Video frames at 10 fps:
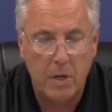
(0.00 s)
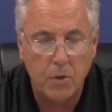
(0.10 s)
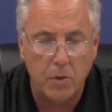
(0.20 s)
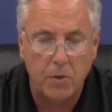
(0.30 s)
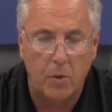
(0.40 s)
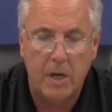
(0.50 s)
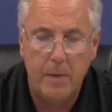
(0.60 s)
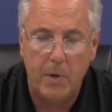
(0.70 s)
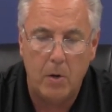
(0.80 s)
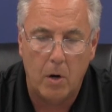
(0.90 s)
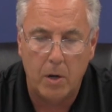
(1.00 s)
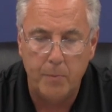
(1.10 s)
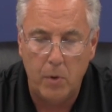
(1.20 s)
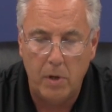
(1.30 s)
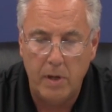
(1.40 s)
is also keeping our
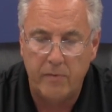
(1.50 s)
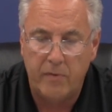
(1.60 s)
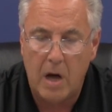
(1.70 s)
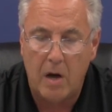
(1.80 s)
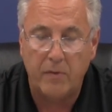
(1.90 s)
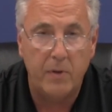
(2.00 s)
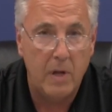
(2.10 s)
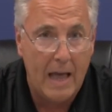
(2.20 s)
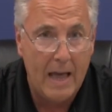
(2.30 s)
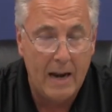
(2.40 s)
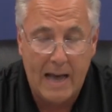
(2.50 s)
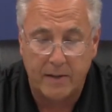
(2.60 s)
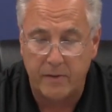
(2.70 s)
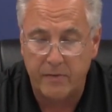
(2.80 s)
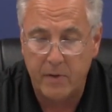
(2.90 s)
community involved and
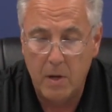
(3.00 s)
active.